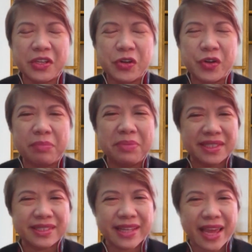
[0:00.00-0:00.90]
a
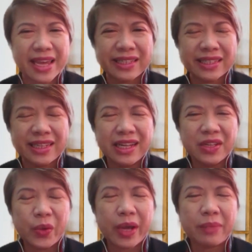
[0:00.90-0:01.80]
business case
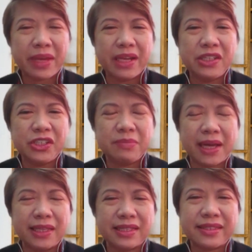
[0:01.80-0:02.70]
to help their leadership
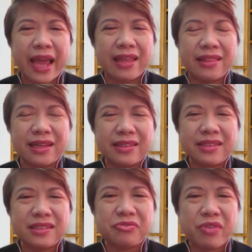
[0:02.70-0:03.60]
understand that
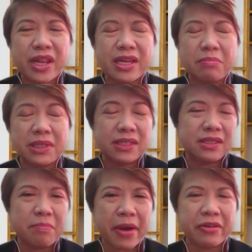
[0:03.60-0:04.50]
this is really a business
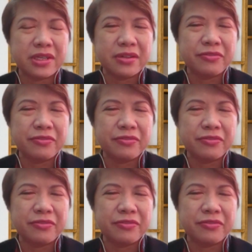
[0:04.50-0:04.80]
imperative,